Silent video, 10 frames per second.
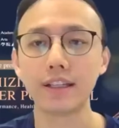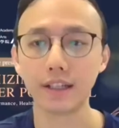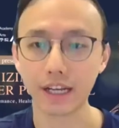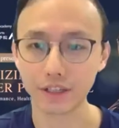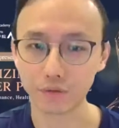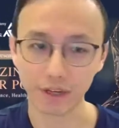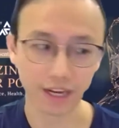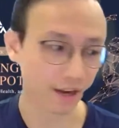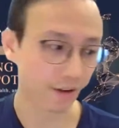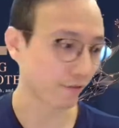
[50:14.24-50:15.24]
okay, so we
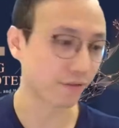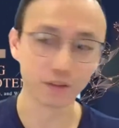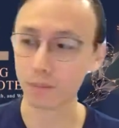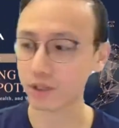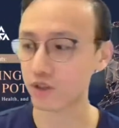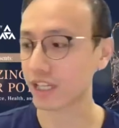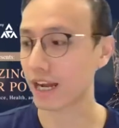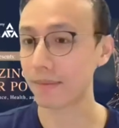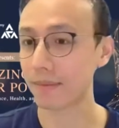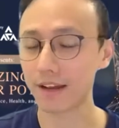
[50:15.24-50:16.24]
have not much
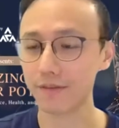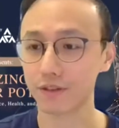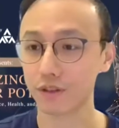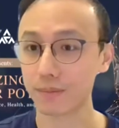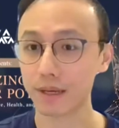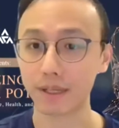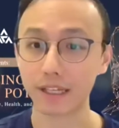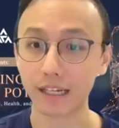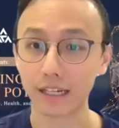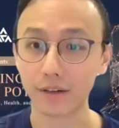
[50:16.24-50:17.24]
time left, so
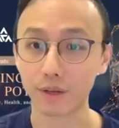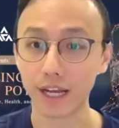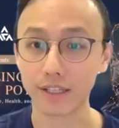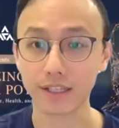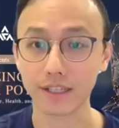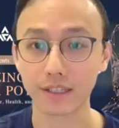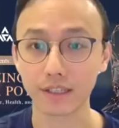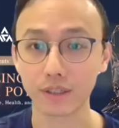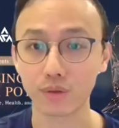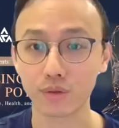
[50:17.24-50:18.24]
maybe we answer
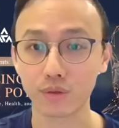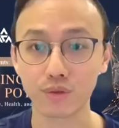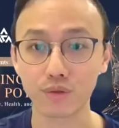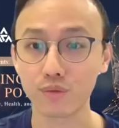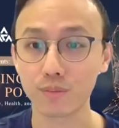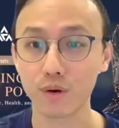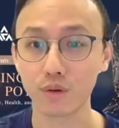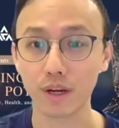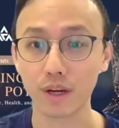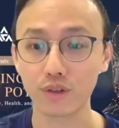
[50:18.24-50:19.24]
2 more
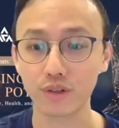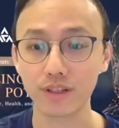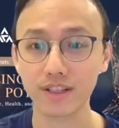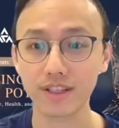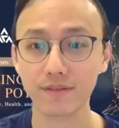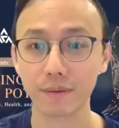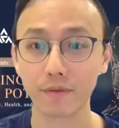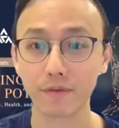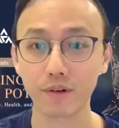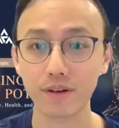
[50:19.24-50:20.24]
questions from
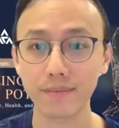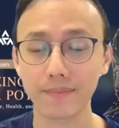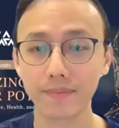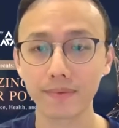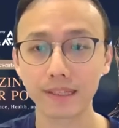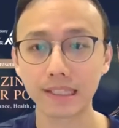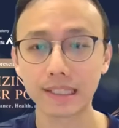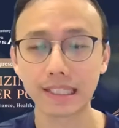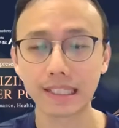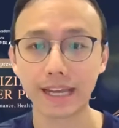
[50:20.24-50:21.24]
the floor.
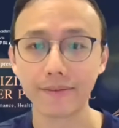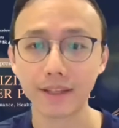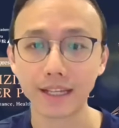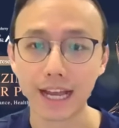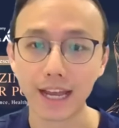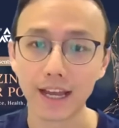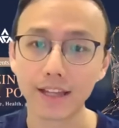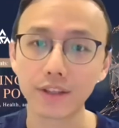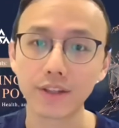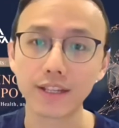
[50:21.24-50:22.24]
Okay,
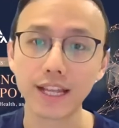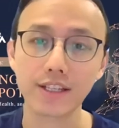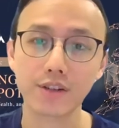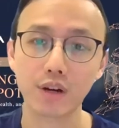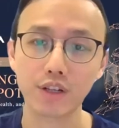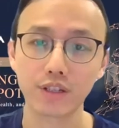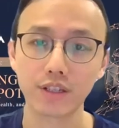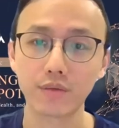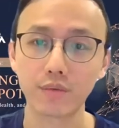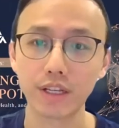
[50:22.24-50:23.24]
and the next
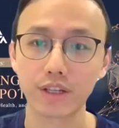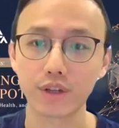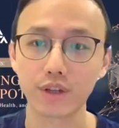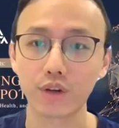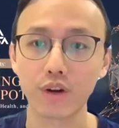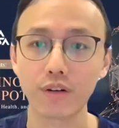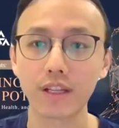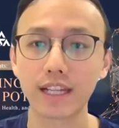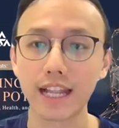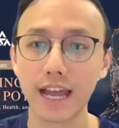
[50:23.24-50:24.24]
question: what is the
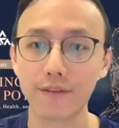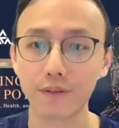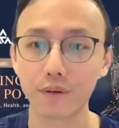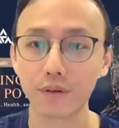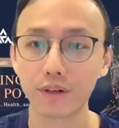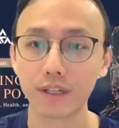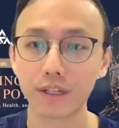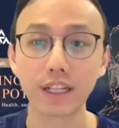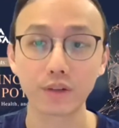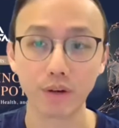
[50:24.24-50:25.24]
current level of
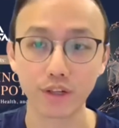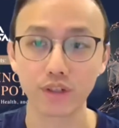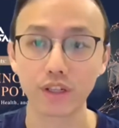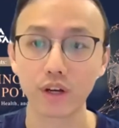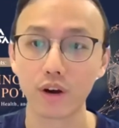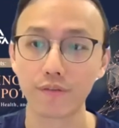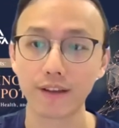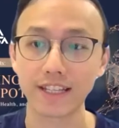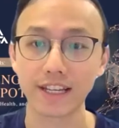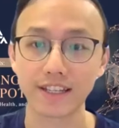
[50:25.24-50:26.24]
integration of
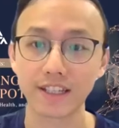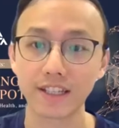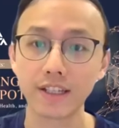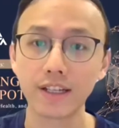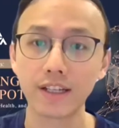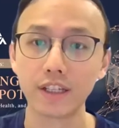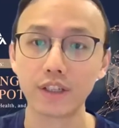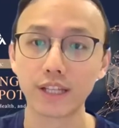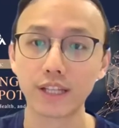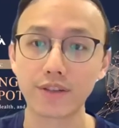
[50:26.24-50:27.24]
S&C in
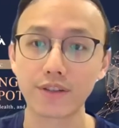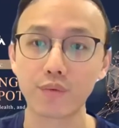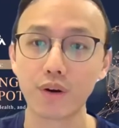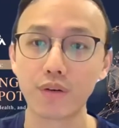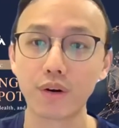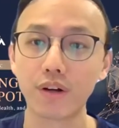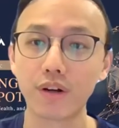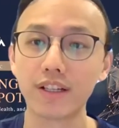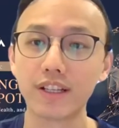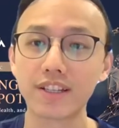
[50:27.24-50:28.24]
the dance world,
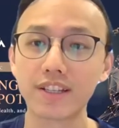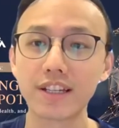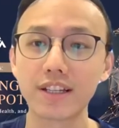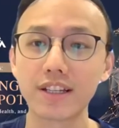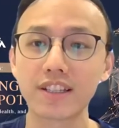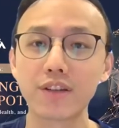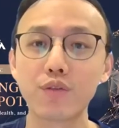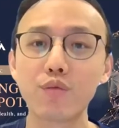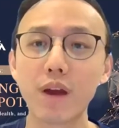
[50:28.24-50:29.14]
or is it still